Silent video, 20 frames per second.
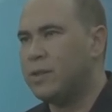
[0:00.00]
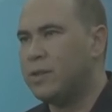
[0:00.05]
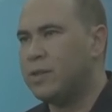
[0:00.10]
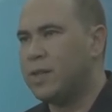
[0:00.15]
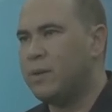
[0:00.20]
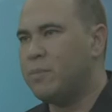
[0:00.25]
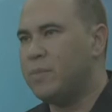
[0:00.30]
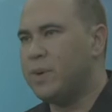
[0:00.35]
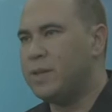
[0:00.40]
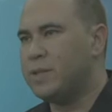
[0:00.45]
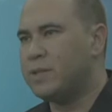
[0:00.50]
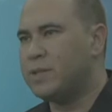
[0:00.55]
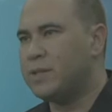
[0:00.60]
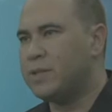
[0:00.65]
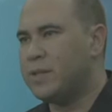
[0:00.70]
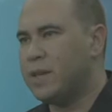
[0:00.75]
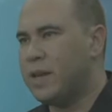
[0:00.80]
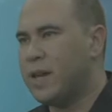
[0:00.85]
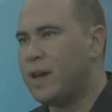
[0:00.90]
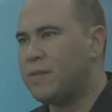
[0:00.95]
That means
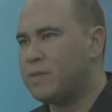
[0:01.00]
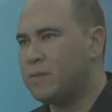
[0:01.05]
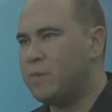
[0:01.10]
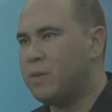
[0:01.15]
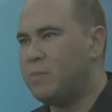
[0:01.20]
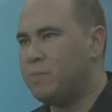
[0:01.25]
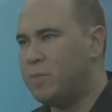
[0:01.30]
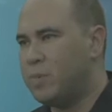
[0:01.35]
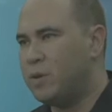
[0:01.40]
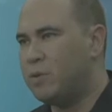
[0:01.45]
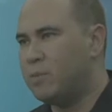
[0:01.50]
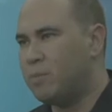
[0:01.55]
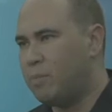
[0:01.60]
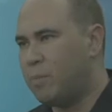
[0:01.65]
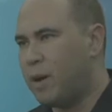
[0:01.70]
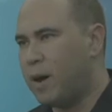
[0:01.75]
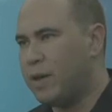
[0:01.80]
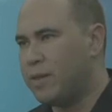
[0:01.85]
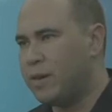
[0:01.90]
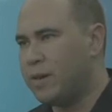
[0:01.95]
that they have to be built
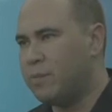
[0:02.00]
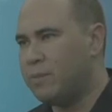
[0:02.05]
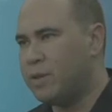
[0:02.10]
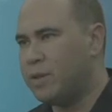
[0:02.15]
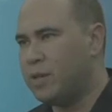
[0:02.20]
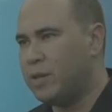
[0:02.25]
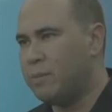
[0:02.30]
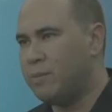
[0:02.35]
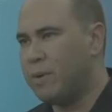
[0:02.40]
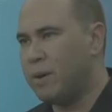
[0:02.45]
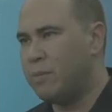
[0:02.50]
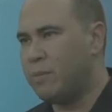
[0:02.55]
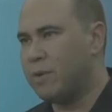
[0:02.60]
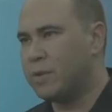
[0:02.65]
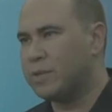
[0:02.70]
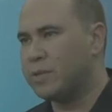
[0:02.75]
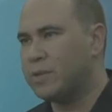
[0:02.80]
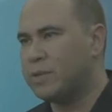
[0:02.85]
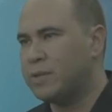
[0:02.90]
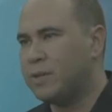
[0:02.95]
by the community
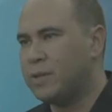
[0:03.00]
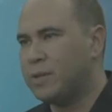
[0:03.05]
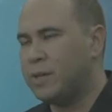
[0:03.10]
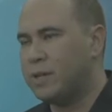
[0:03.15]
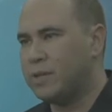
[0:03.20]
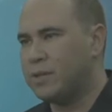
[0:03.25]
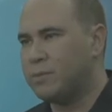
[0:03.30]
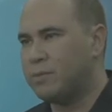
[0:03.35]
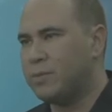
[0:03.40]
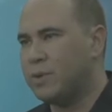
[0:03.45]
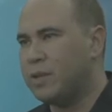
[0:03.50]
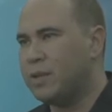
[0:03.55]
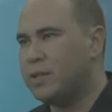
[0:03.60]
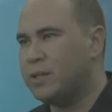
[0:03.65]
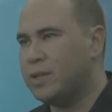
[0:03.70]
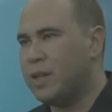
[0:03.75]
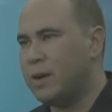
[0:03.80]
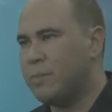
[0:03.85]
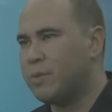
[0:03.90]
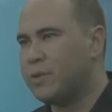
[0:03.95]
members. It's really
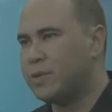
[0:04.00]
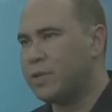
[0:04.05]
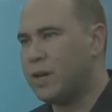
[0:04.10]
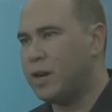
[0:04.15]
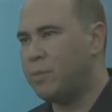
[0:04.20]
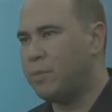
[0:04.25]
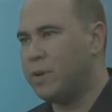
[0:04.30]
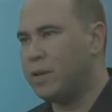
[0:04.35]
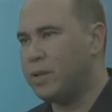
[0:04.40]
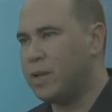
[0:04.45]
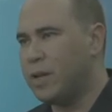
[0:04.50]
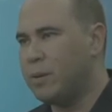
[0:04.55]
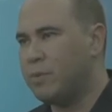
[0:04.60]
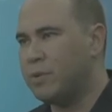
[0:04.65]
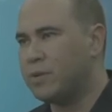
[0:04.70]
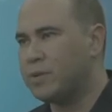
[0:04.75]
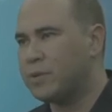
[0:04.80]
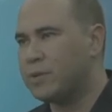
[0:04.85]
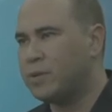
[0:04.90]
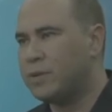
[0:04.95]
neighbors helping
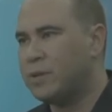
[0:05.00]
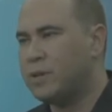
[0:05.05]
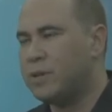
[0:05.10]
neighbors.